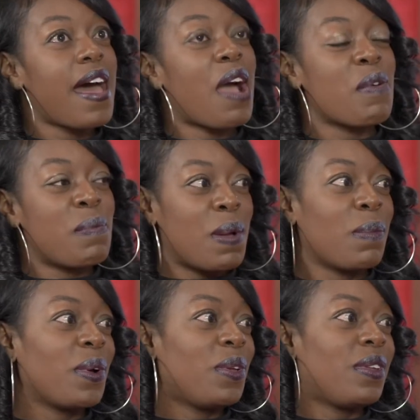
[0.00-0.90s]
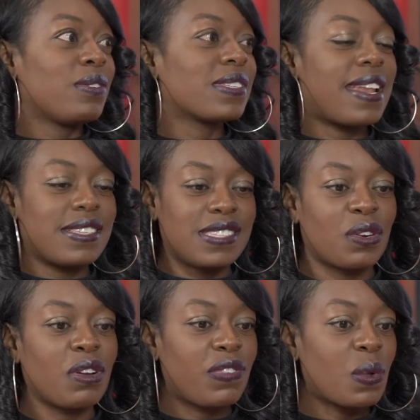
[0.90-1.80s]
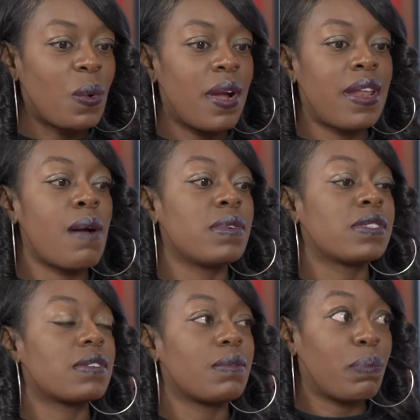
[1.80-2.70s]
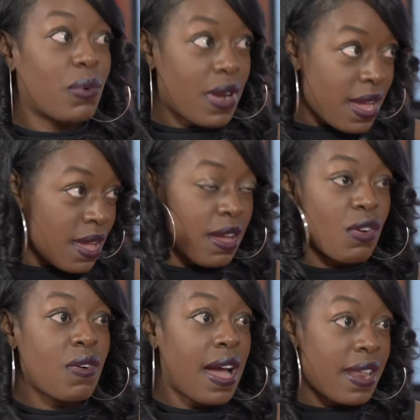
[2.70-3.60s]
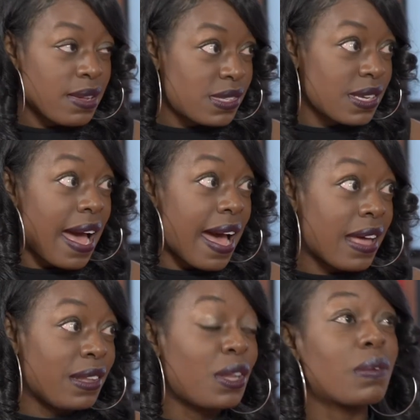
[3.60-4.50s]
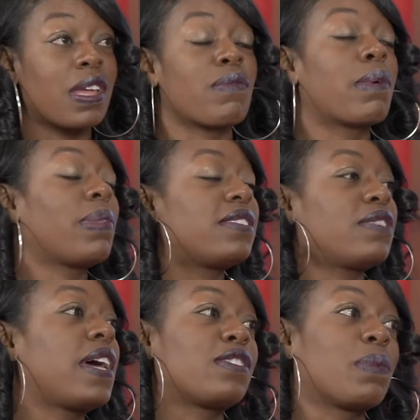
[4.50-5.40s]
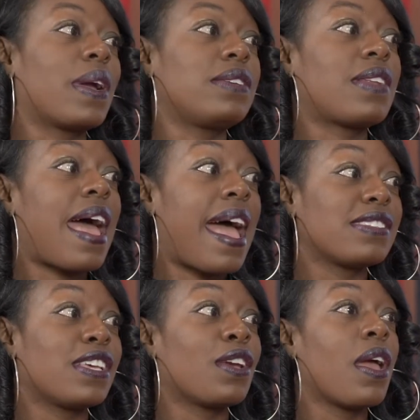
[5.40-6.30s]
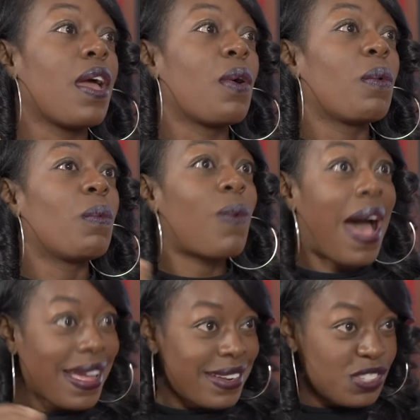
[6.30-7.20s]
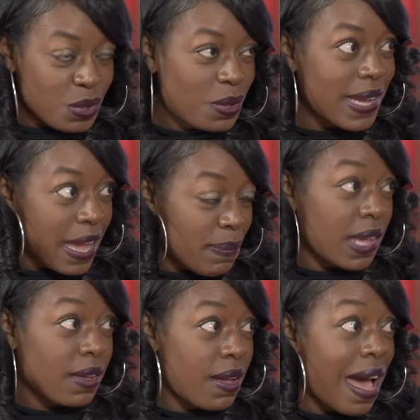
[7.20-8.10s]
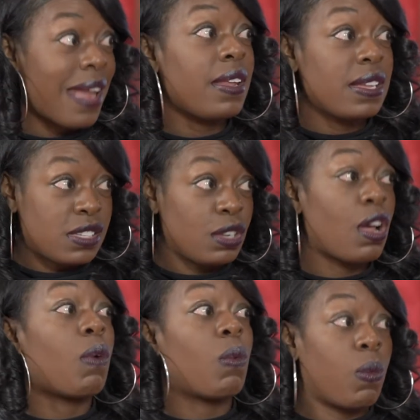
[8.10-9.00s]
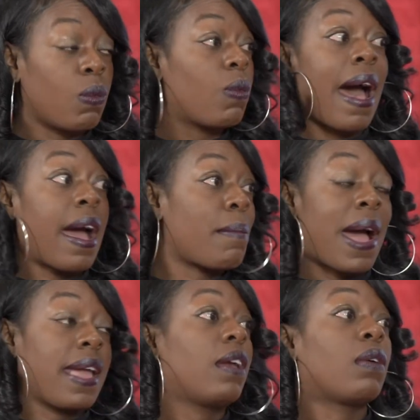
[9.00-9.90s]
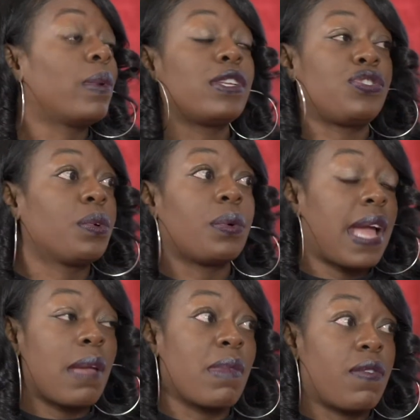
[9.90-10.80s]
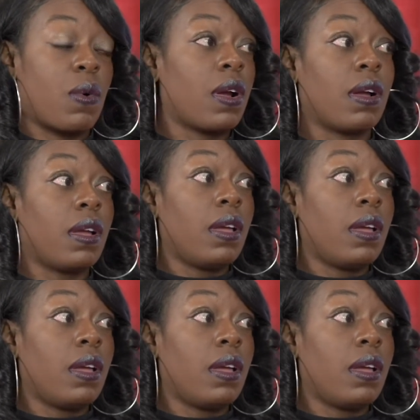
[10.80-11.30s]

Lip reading: I remember, just kind of sit on the floor, and I was praying and crying out to God, literally from a place of desperation, asking, why did you create me? I need to know, why am I here? What did you create me for?